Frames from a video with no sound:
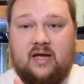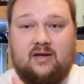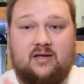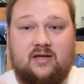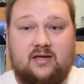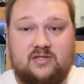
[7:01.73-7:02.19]

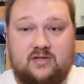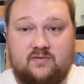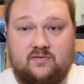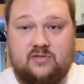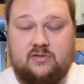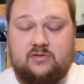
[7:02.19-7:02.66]

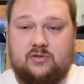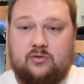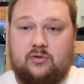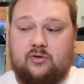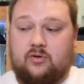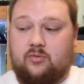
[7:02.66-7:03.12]
adhesives,
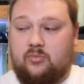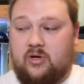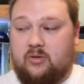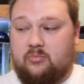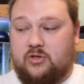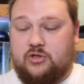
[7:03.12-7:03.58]
so they're
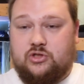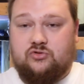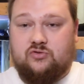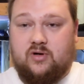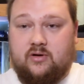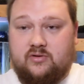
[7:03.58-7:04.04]
a much
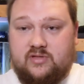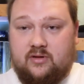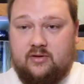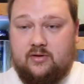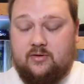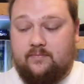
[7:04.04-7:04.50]
stronger
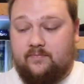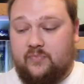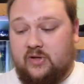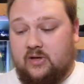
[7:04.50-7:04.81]
silicone.